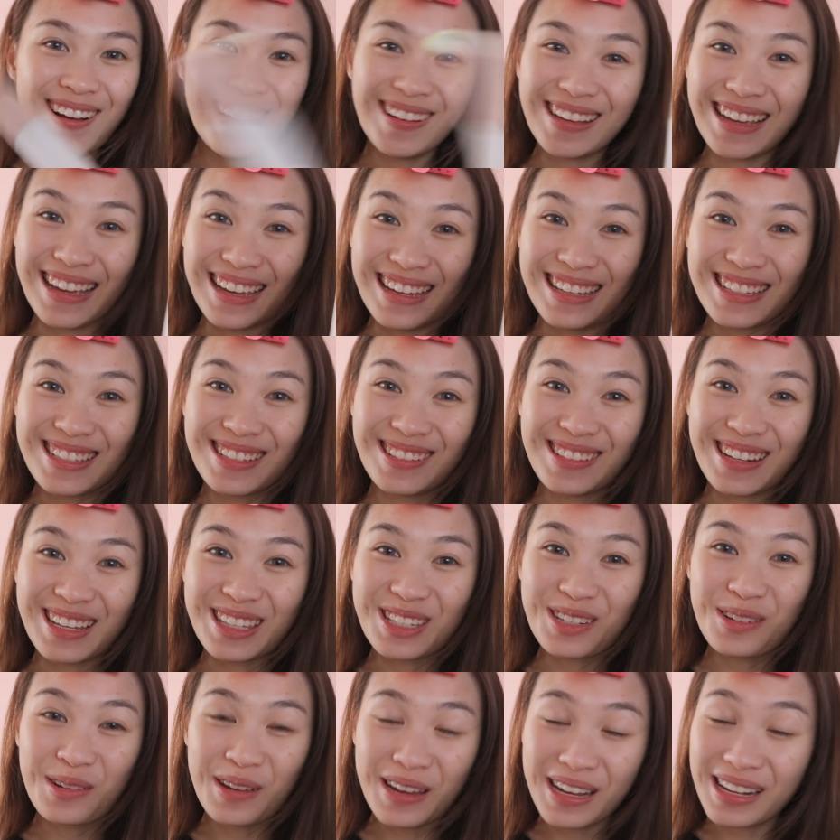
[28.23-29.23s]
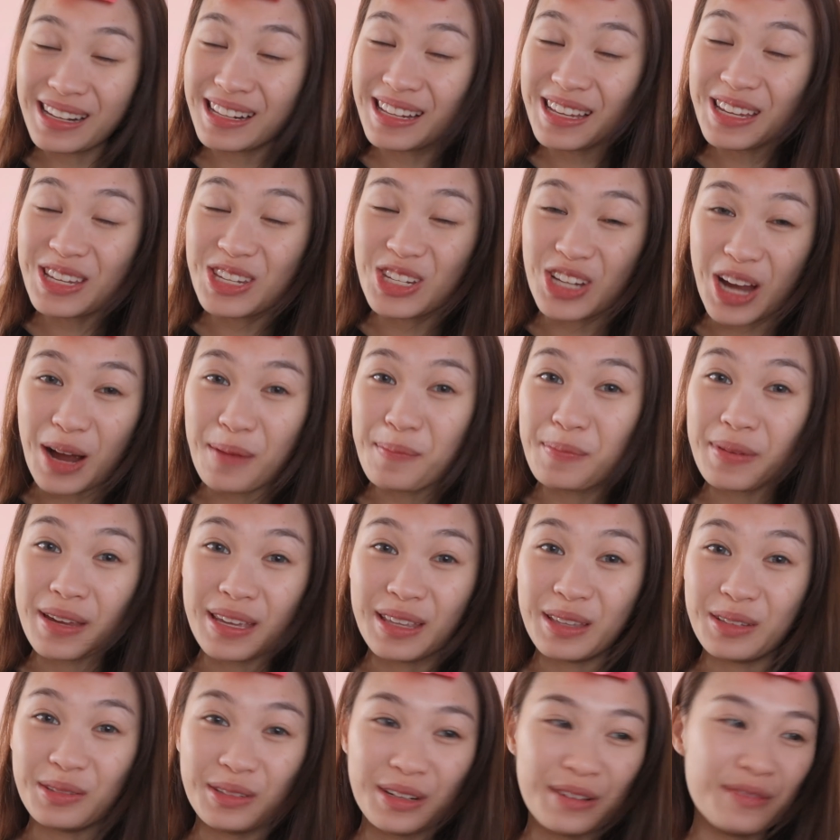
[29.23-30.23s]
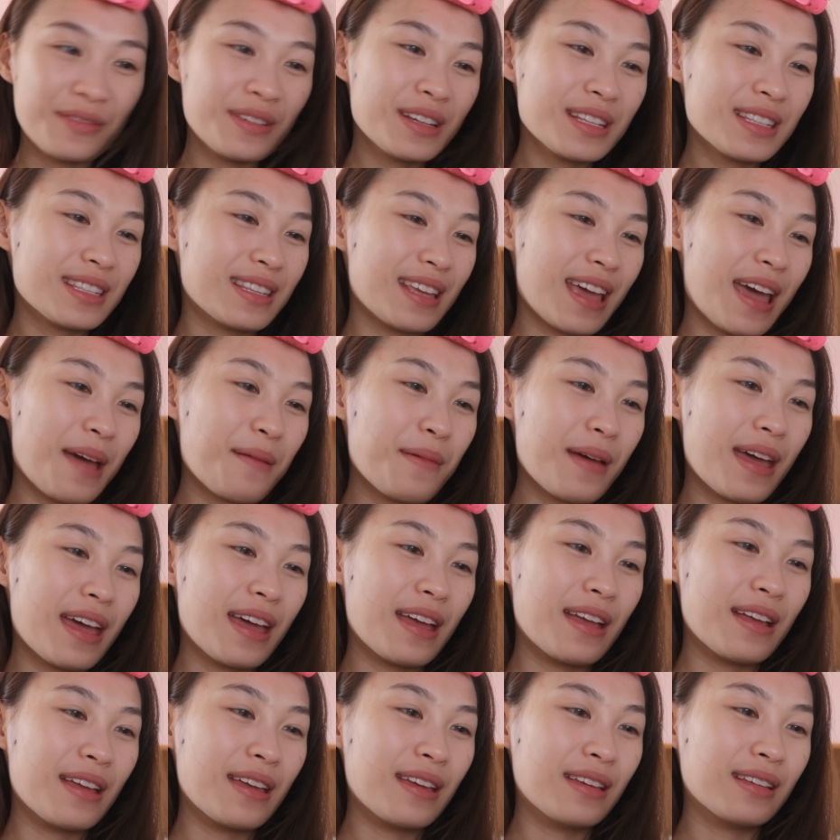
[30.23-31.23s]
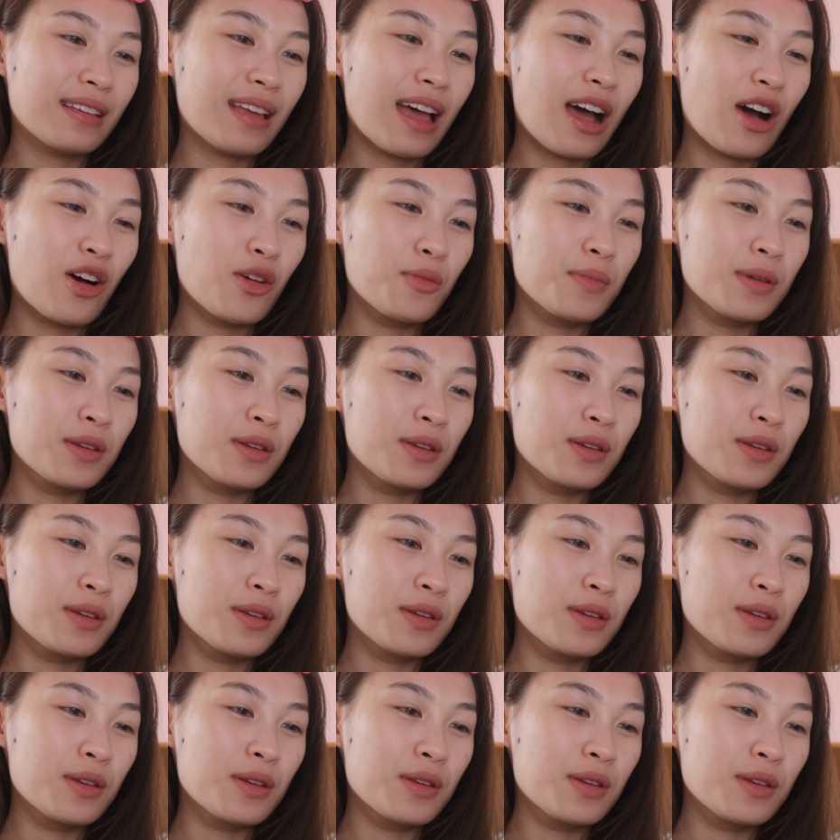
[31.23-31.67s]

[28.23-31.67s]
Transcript: Okay, so let's quickly jump into the first step, and I'll be